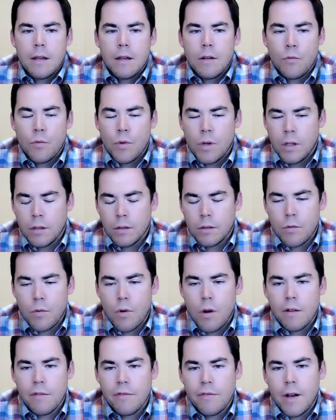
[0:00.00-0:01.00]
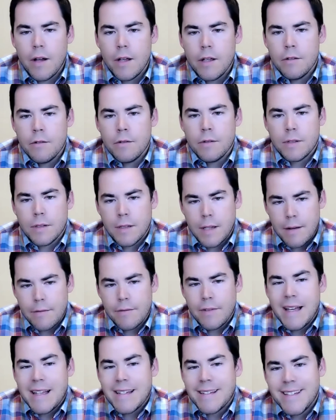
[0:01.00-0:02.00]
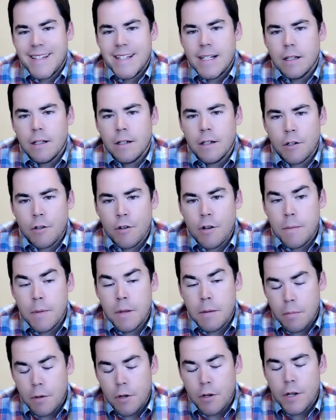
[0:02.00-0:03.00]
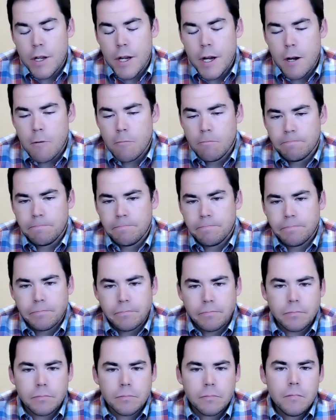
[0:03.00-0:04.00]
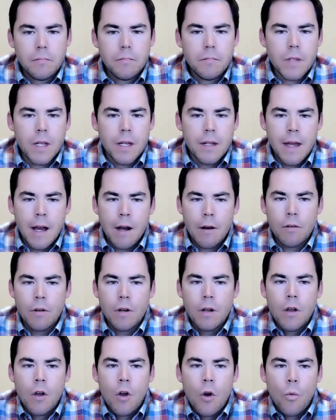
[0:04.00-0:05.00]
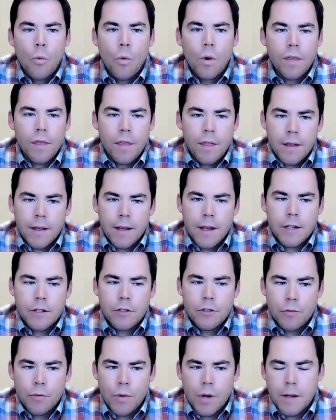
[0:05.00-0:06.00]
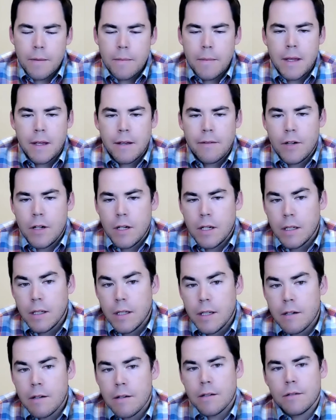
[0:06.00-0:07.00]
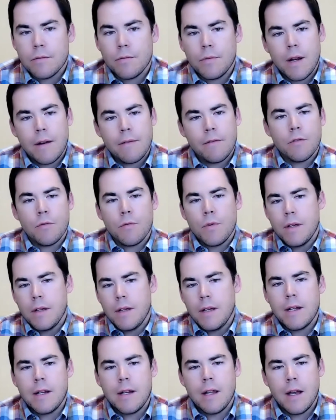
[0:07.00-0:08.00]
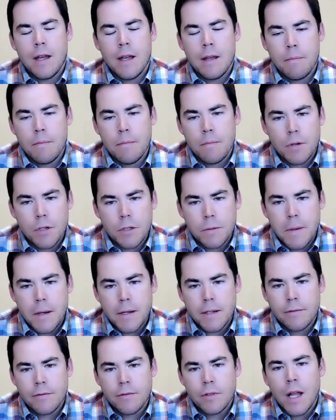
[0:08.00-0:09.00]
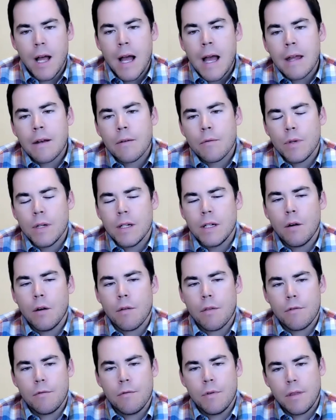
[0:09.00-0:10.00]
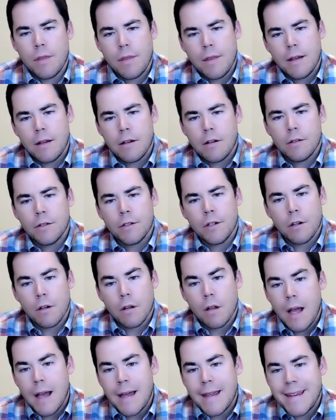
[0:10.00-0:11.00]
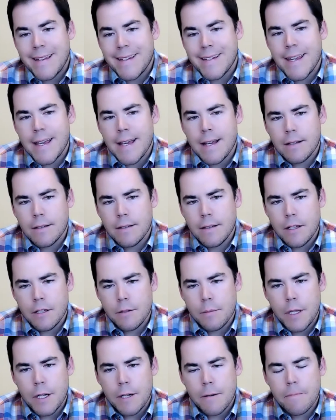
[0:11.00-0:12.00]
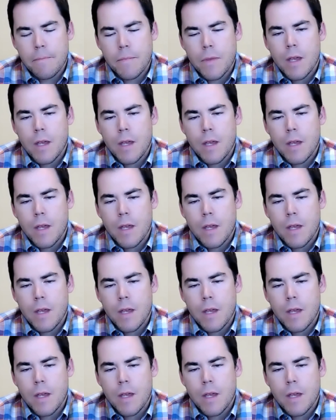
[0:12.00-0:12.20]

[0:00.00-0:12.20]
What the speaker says: will qualify you as kind of a Sela agreement per year. Now, one thing I do want to make very clear is whenever we get a prospective client, we go through a thing called our client intake assessment.